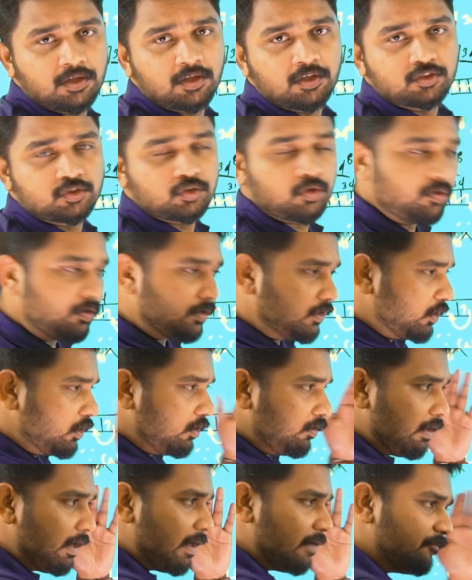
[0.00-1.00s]
So
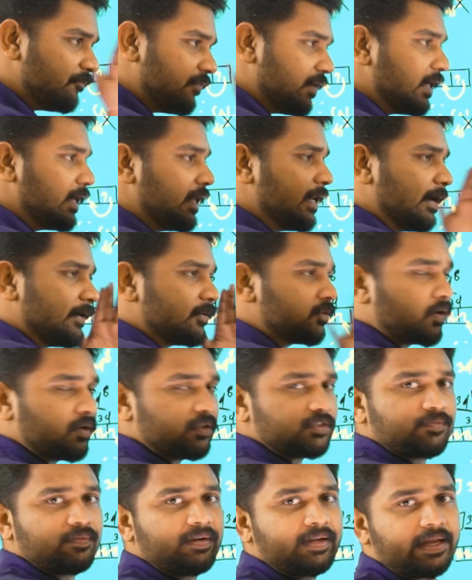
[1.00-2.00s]
every
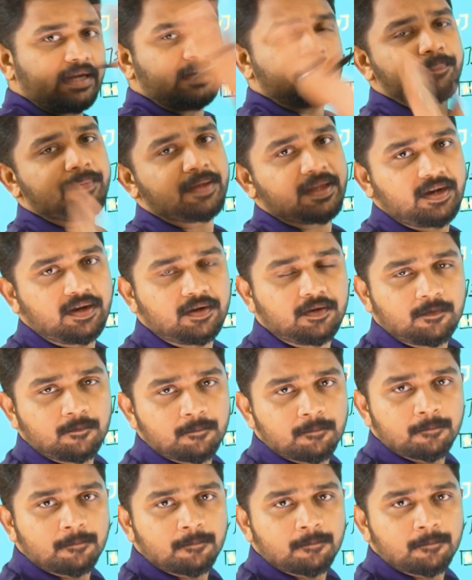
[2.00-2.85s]
electrons will get paired.